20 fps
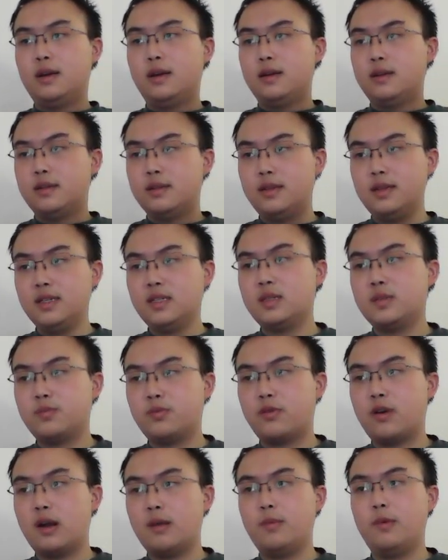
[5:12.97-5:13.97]
This
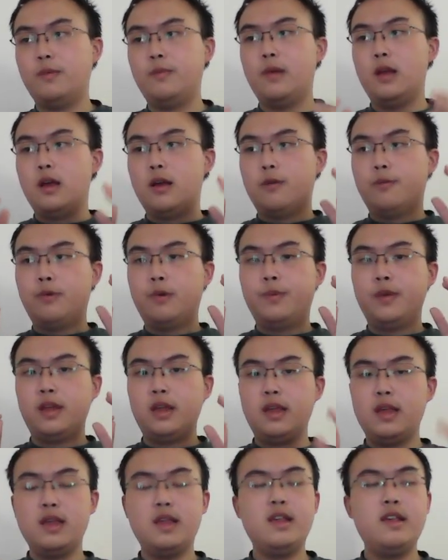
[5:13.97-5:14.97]
problem will
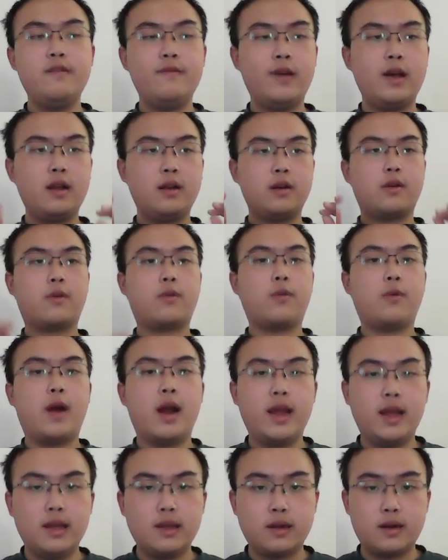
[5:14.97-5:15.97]
be even
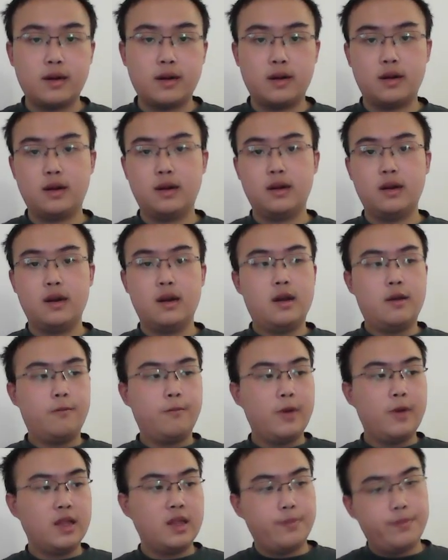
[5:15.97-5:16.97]
greater
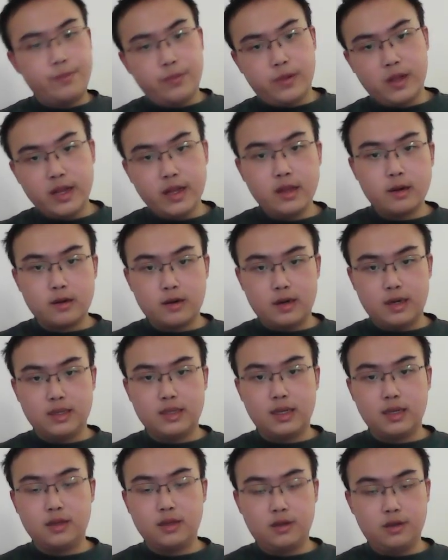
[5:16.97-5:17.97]
when the blitter is
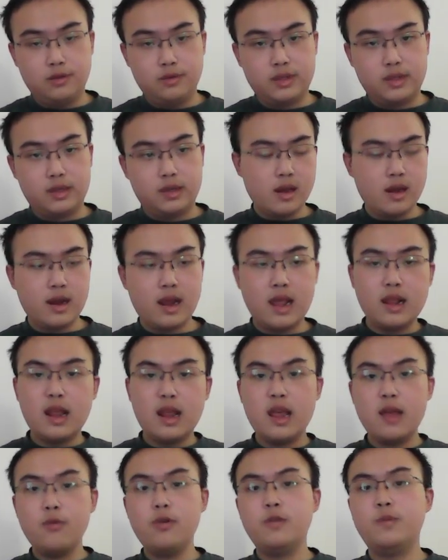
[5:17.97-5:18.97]
in use, and
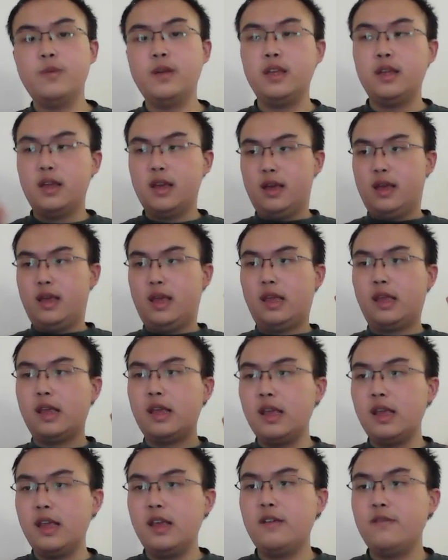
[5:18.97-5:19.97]
it will be
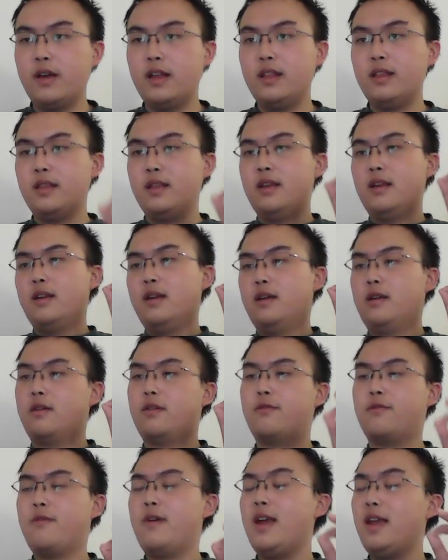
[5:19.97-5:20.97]
even
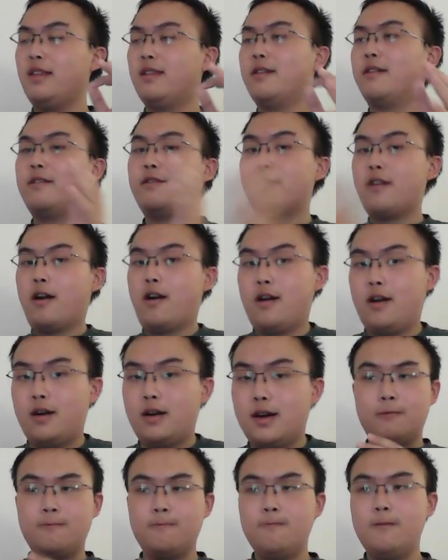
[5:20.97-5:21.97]

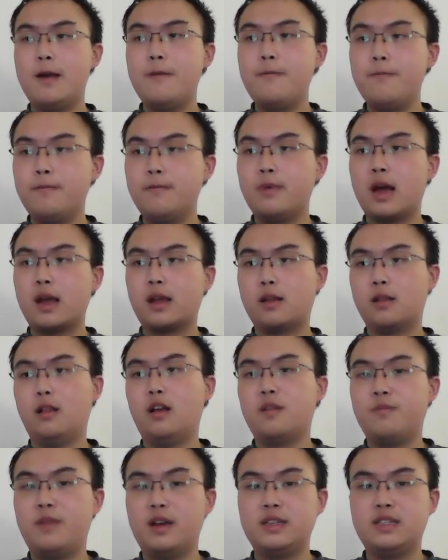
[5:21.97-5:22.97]
greater when I
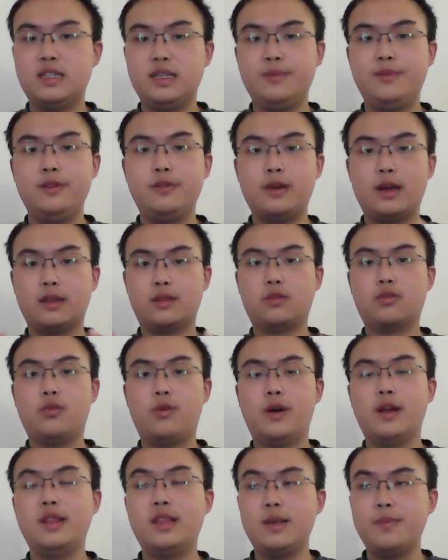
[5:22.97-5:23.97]
clock my CPU at
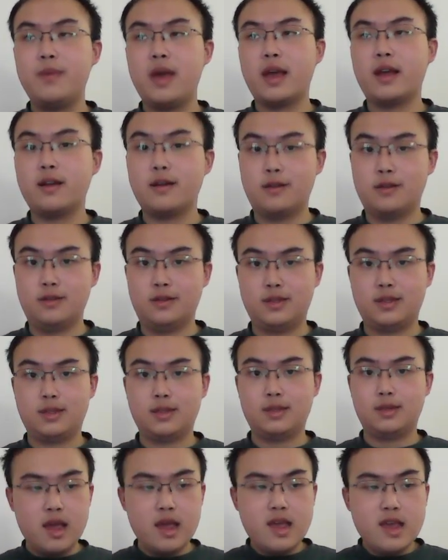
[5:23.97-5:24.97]
20
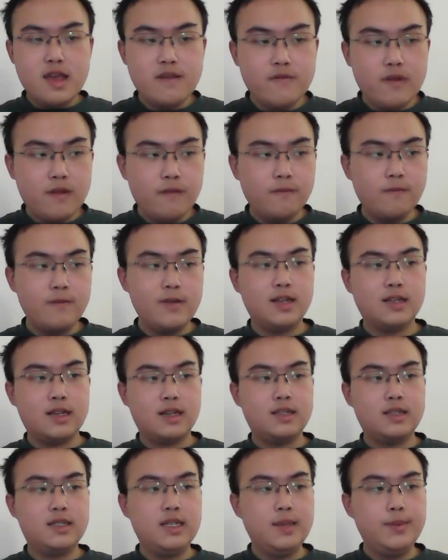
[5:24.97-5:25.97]
MHz. Even with a
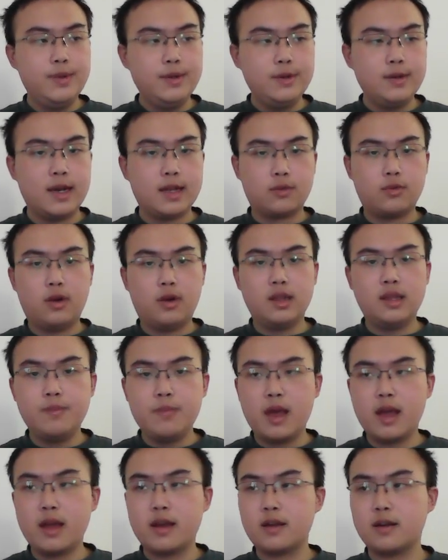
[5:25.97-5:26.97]
CPU at 20
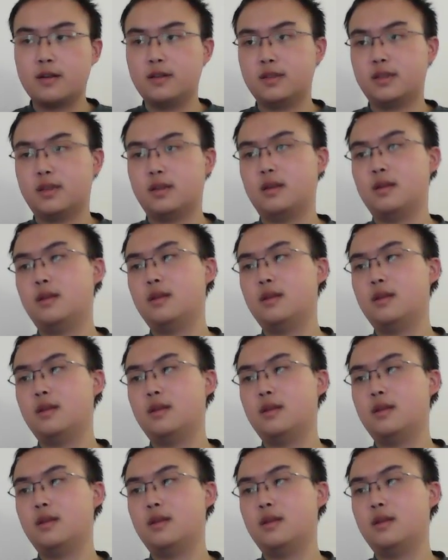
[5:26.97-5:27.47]
MHz